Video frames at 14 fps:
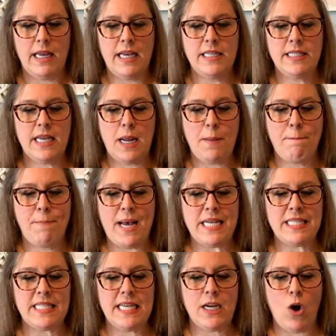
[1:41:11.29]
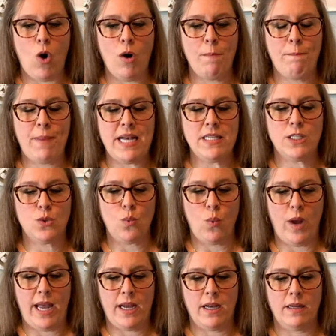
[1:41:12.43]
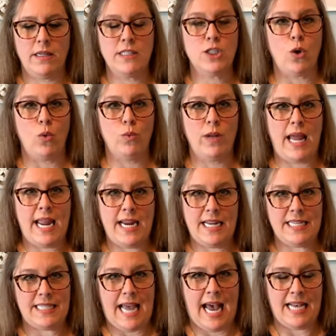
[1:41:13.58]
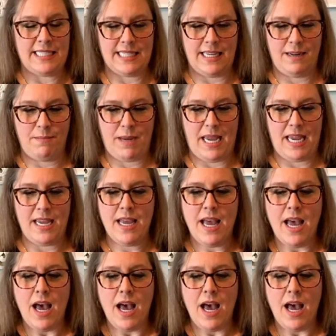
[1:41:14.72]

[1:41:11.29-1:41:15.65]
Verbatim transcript: Is it Besick or Beswick? Soul Nate is asking me.